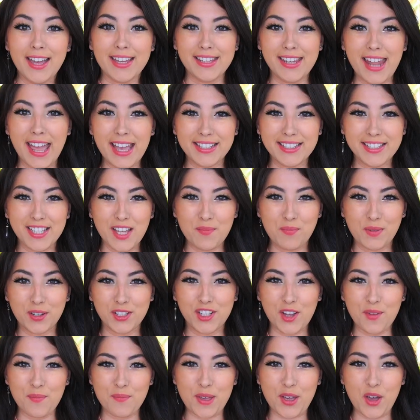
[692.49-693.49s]
Next up, we're
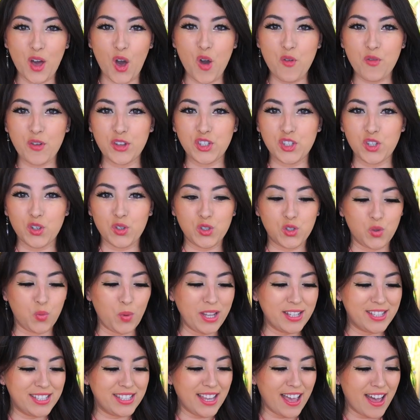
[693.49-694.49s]
jumping over to
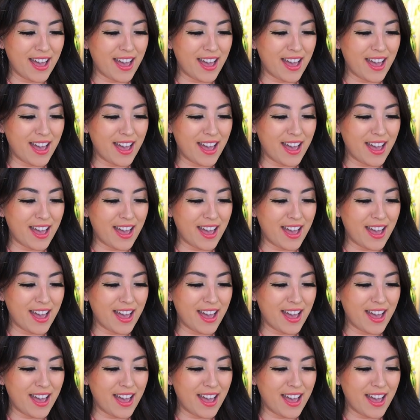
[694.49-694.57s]
Twitter,